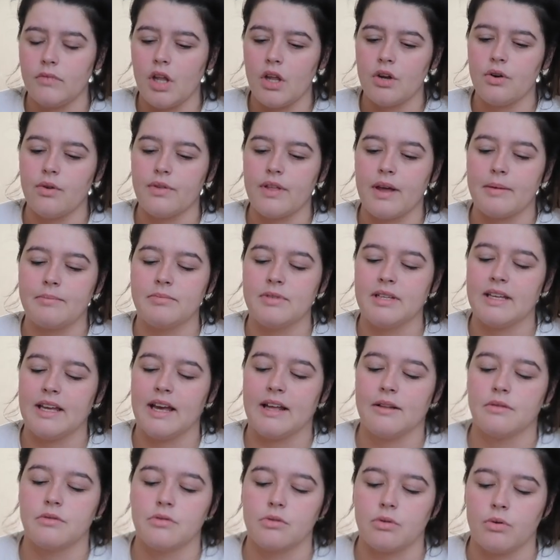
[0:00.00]
Northampton
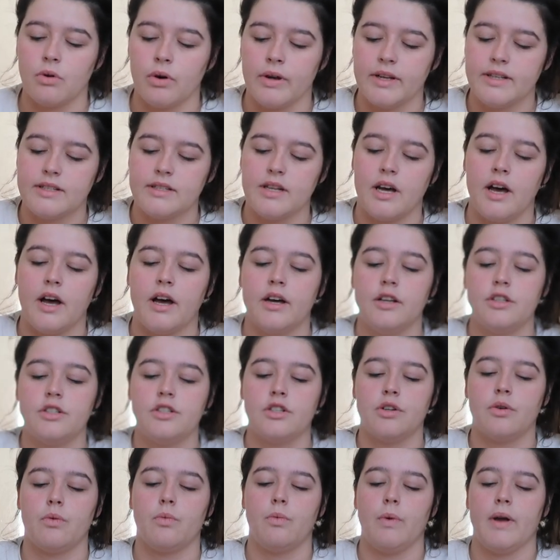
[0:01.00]
Council got in
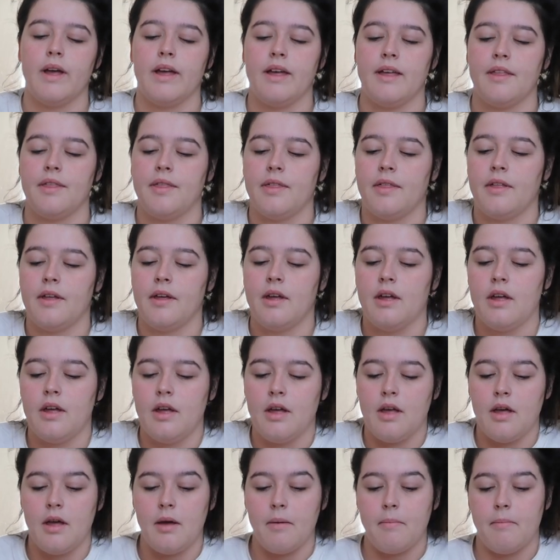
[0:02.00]
touch with
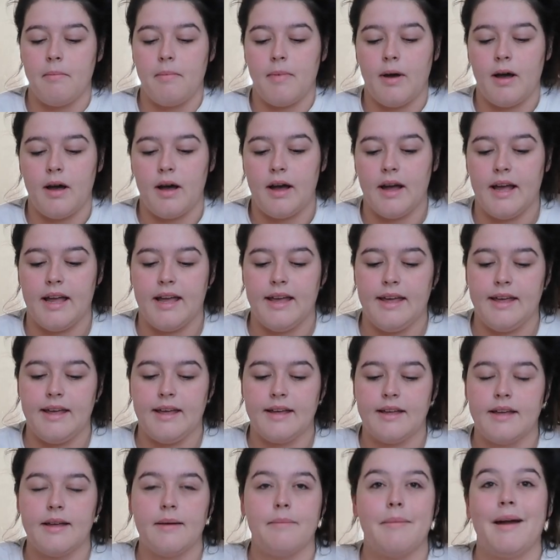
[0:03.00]
my
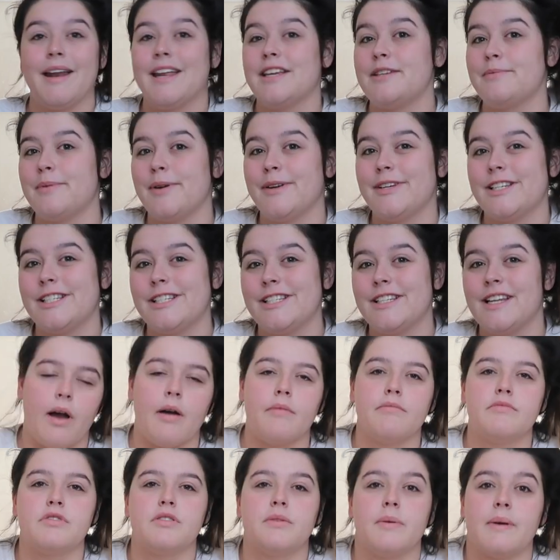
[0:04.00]
management.
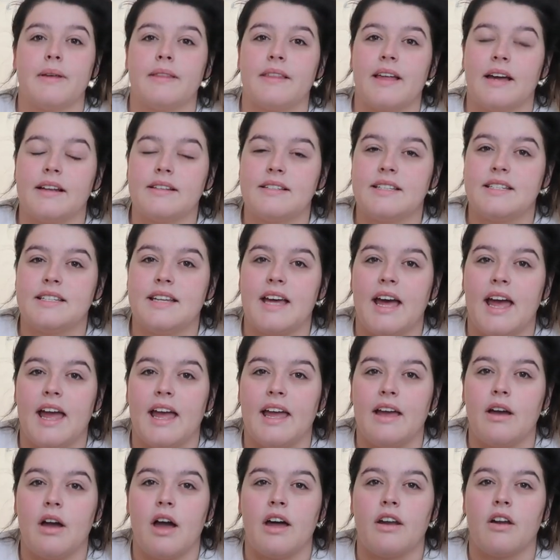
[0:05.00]
I'm doing that
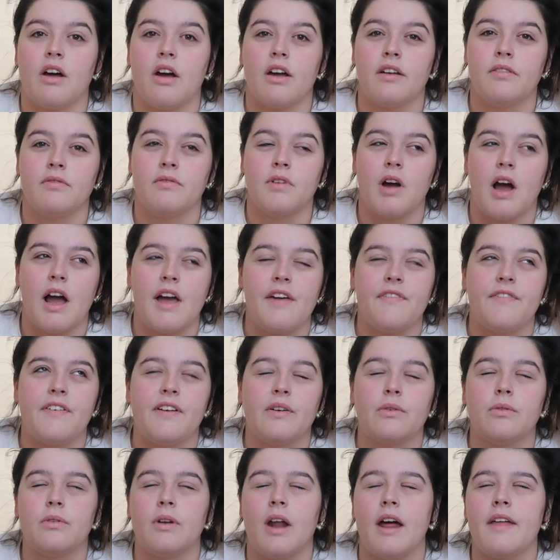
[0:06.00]
today, and I
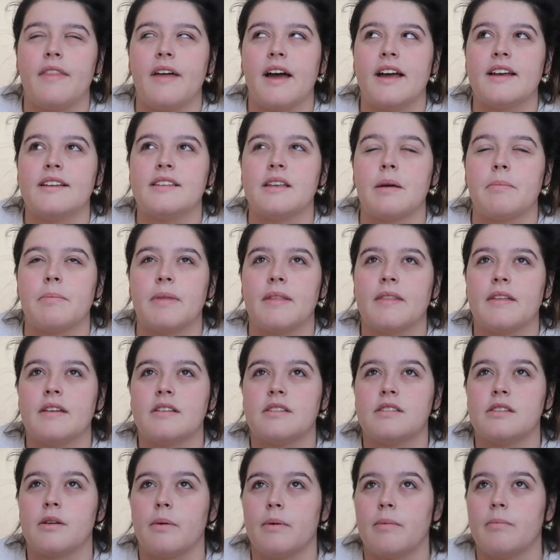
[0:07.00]
feel like that is something
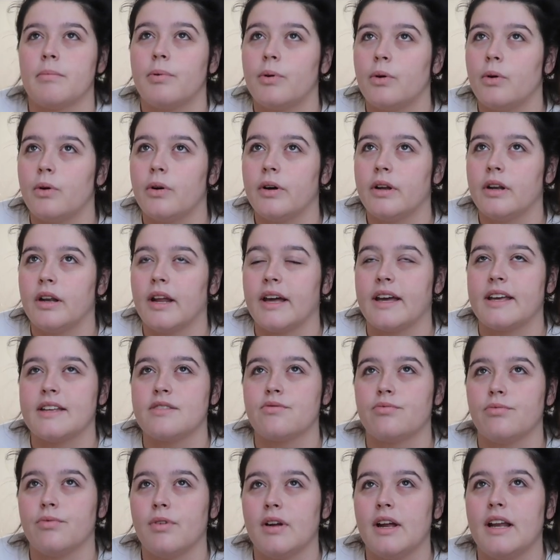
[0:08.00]
that's so important. Like,
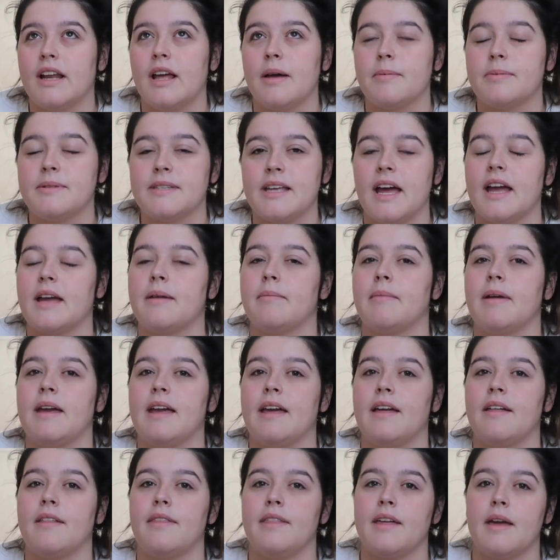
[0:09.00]
it's really upsetting
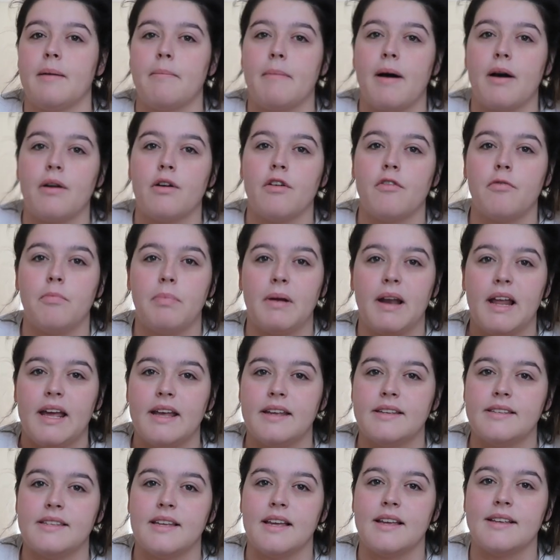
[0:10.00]
me the amount of
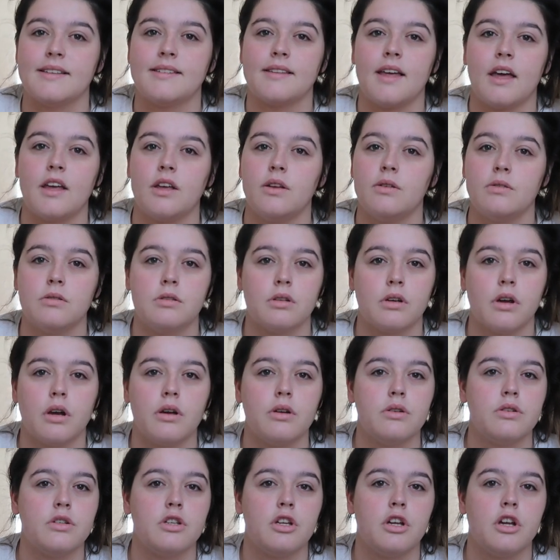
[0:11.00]
places that I used to
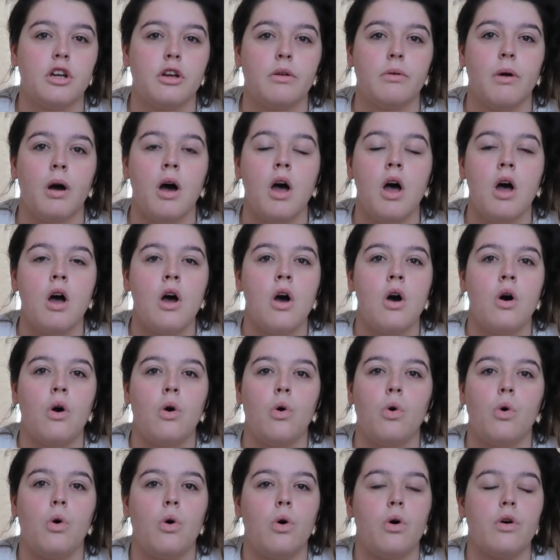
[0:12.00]
go to
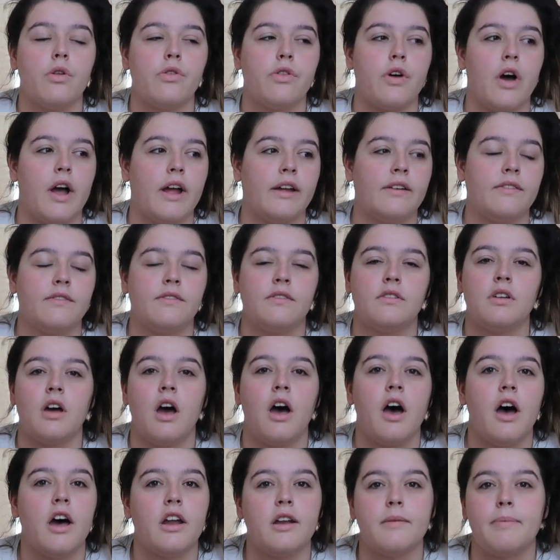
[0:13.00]
or that I
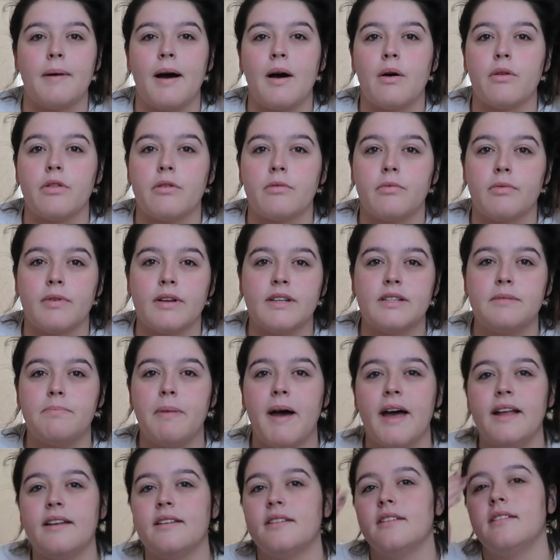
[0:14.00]
heard about that were
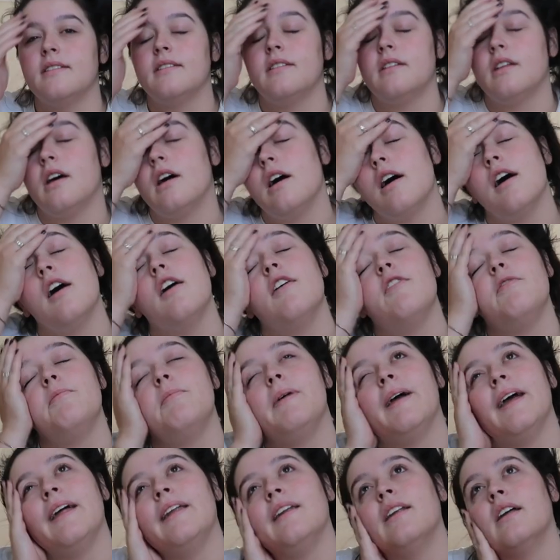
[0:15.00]
independent that have
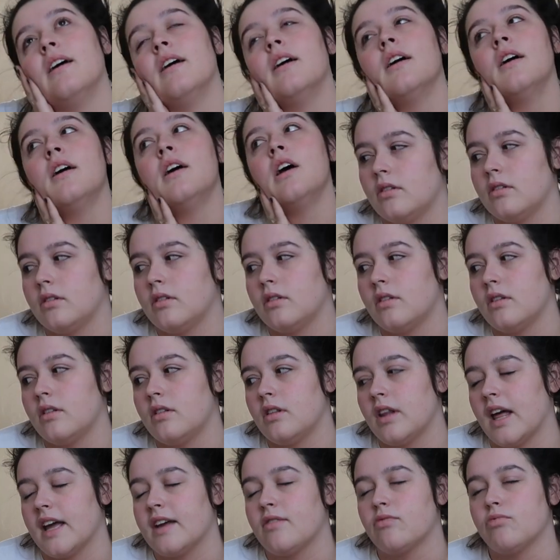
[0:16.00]
been
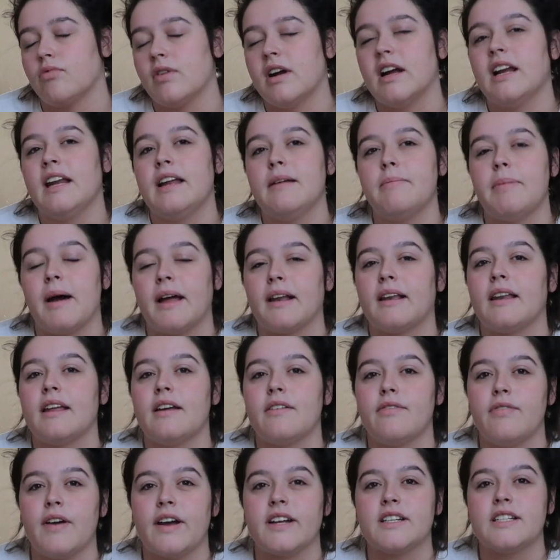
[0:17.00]
like really badly
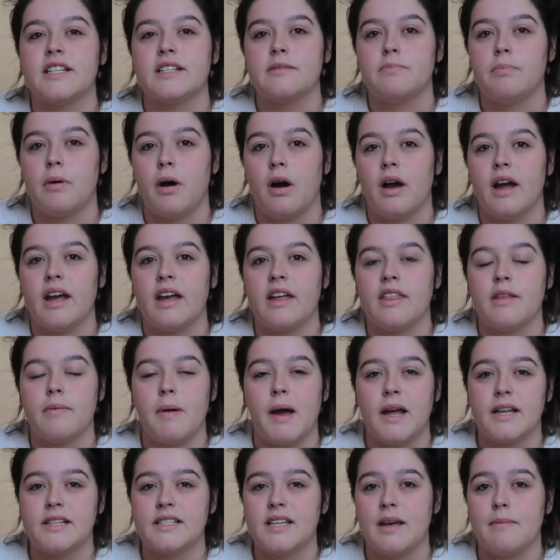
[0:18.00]
affected by the
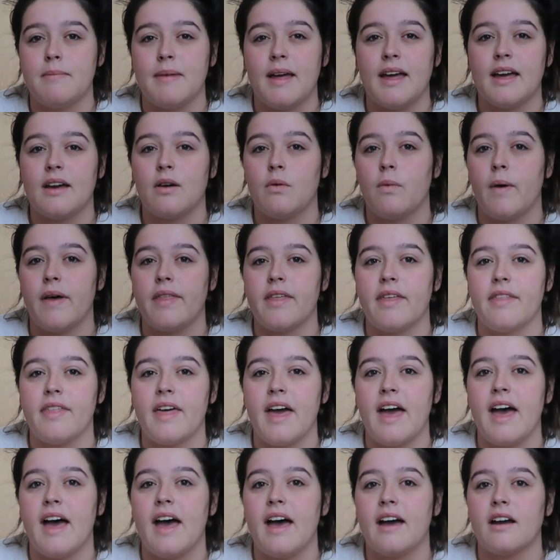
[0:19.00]
pandemic, whether
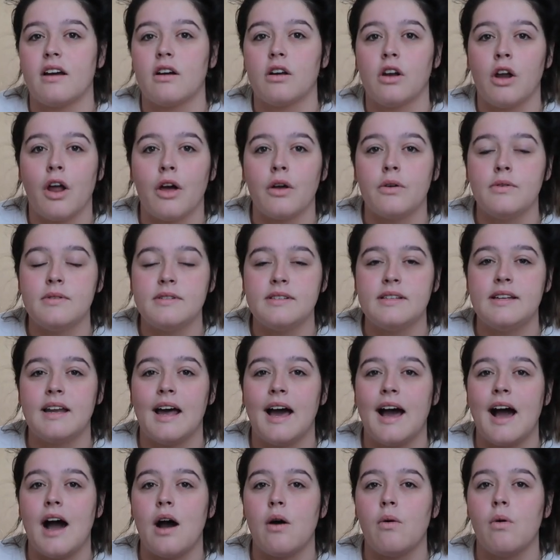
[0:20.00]
they're closed
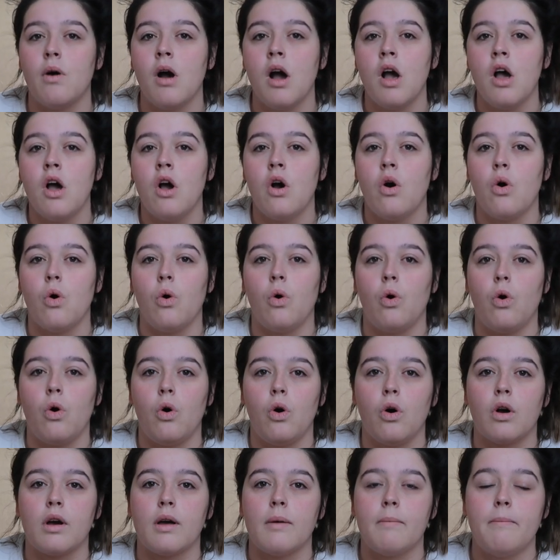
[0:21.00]
now
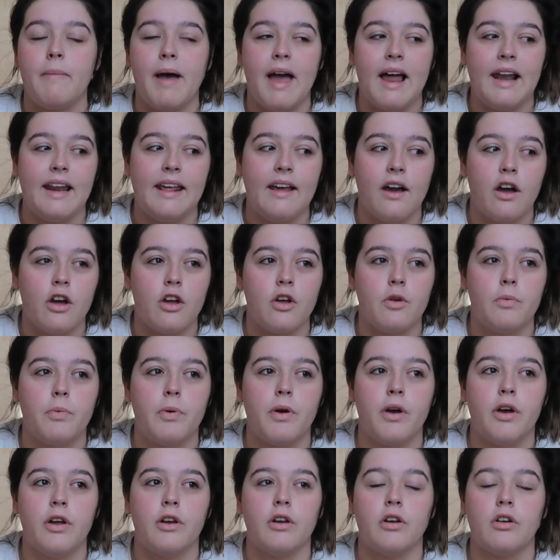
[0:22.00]
or can barely
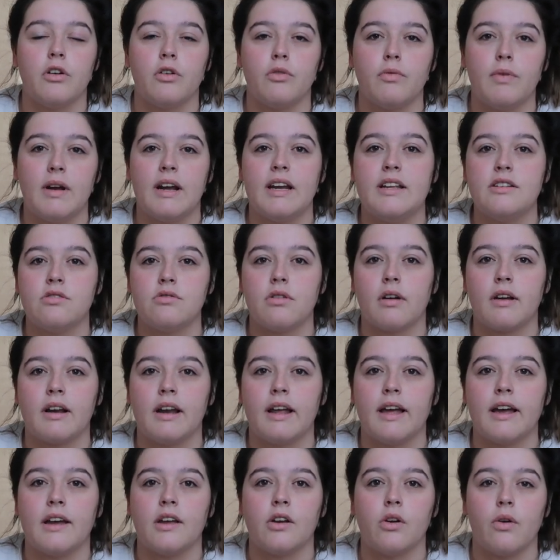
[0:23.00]
open and are really
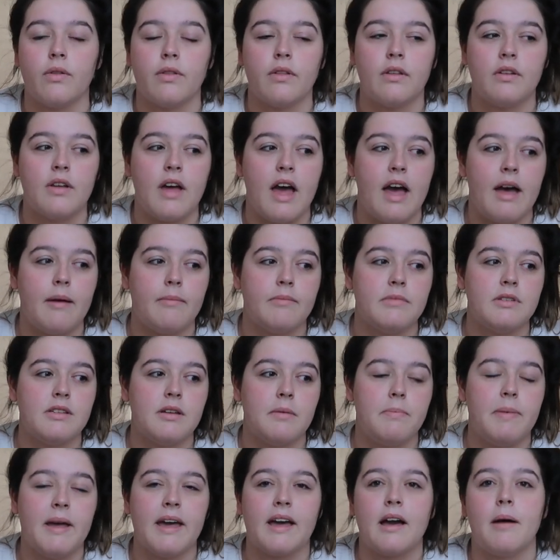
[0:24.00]
struggling and
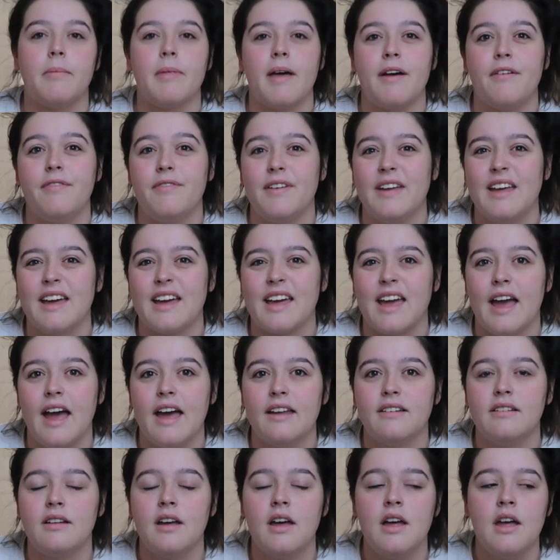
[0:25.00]
to pick up their feet
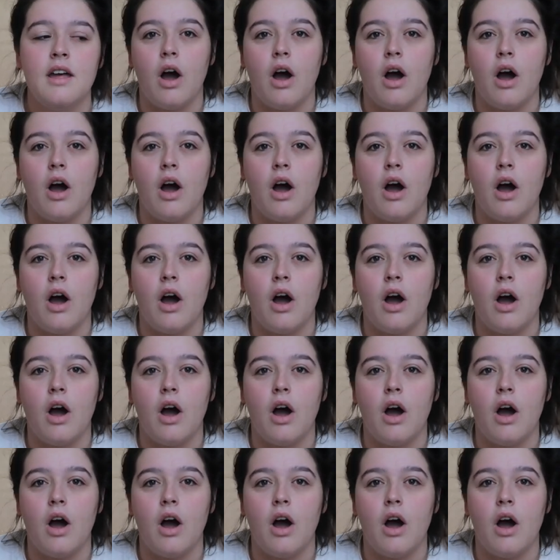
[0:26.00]
again.